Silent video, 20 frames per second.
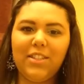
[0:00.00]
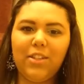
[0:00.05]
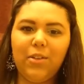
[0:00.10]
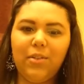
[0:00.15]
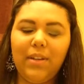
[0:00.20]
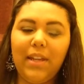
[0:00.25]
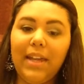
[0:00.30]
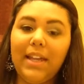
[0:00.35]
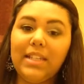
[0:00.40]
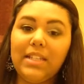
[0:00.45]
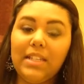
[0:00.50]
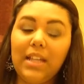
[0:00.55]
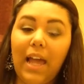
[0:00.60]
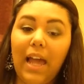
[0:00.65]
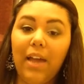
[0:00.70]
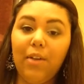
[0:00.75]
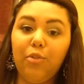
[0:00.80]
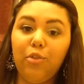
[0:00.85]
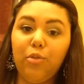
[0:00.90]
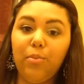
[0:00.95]
so next
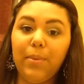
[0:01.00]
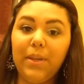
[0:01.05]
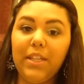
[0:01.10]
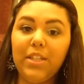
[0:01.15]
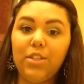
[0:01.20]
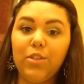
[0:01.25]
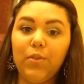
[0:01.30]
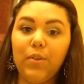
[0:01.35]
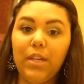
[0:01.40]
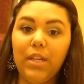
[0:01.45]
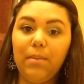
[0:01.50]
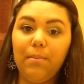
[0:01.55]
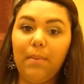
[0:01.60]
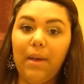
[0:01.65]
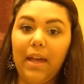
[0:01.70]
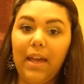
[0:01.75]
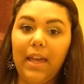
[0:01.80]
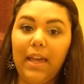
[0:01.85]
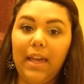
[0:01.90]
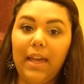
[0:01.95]
I will be doing
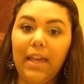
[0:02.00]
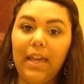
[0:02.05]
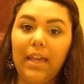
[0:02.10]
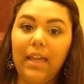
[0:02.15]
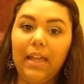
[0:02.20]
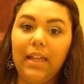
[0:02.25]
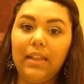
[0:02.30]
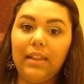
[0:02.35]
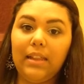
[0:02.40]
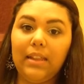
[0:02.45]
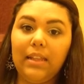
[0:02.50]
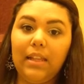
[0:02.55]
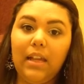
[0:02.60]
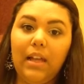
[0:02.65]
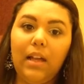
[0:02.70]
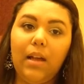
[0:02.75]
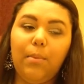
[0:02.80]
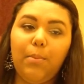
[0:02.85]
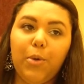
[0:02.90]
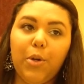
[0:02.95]
my
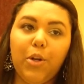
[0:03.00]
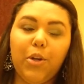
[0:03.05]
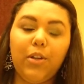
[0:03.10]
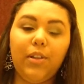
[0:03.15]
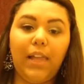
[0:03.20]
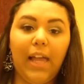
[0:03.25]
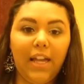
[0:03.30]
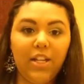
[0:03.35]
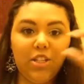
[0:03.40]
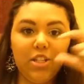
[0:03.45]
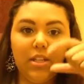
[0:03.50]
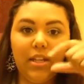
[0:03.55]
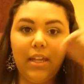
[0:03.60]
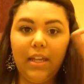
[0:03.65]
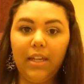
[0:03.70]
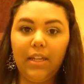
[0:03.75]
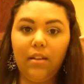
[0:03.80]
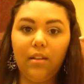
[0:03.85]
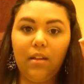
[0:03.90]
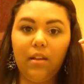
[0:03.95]
upper lash
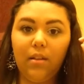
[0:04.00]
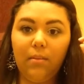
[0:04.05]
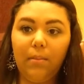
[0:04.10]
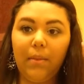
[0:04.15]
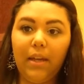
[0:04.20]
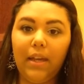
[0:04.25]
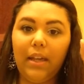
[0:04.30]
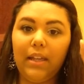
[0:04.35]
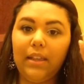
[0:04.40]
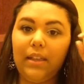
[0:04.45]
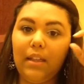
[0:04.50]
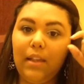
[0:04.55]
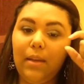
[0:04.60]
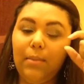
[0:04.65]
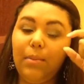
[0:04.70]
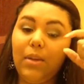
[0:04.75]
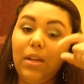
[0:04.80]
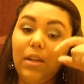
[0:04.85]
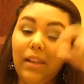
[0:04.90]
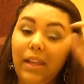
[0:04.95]
line. I'm
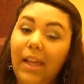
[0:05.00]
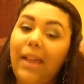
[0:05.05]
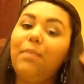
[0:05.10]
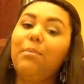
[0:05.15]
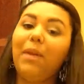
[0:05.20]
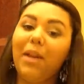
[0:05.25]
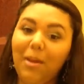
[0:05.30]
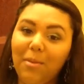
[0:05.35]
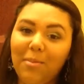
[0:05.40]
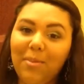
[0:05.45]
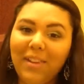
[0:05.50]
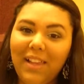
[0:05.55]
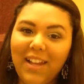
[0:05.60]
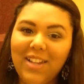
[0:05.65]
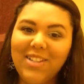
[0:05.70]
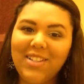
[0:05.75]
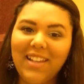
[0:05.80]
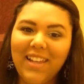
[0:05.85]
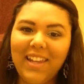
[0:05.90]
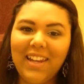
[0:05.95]
gonna line my upper
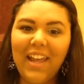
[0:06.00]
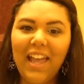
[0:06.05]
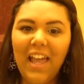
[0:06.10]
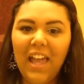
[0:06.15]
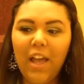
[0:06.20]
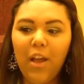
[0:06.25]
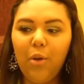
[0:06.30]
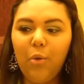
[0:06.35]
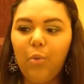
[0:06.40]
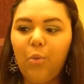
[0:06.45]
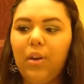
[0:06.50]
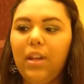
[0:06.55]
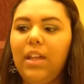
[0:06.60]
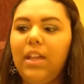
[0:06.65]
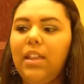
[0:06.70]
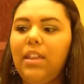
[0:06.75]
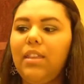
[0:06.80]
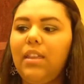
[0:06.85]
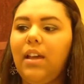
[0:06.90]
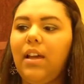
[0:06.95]
lash line
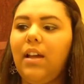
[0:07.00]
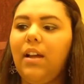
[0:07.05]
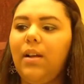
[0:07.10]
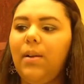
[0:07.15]
with